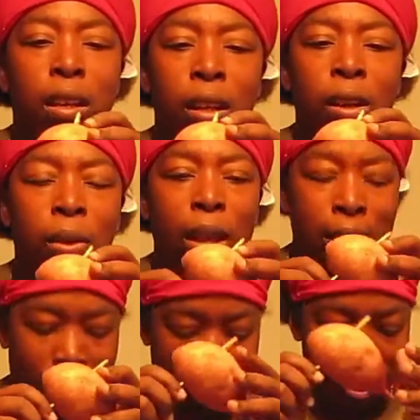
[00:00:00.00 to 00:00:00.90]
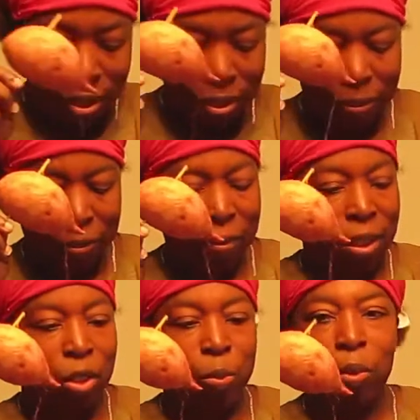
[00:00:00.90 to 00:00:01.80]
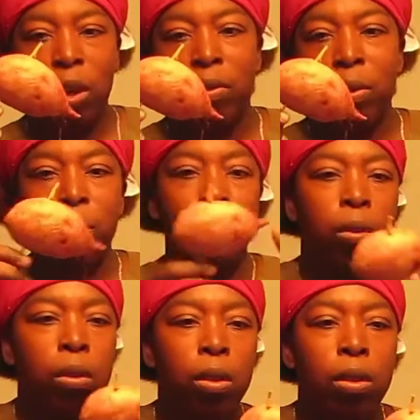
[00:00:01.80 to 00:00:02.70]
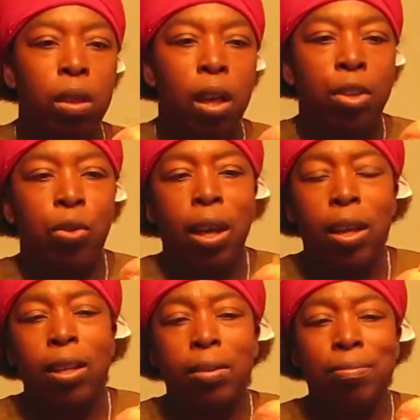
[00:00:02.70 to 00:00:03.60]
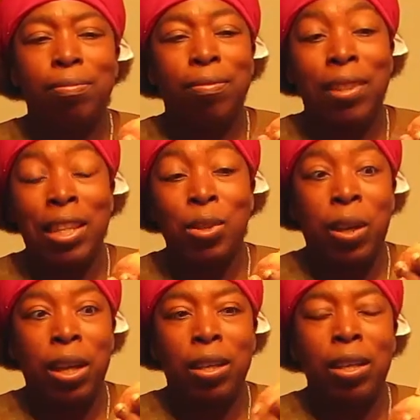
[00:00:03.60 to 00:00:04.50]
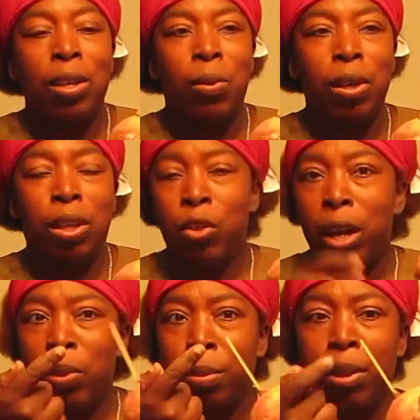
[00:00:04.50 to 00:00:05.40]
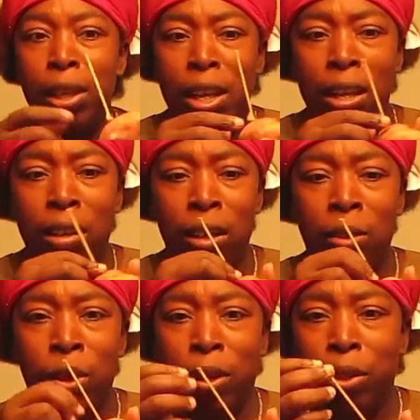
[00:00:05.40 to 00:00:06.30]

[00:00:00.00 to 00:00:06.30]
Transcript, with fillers: Now why is it? It just broke off a root. I tried it this way and it worked. I tried it with a blunt end and it went right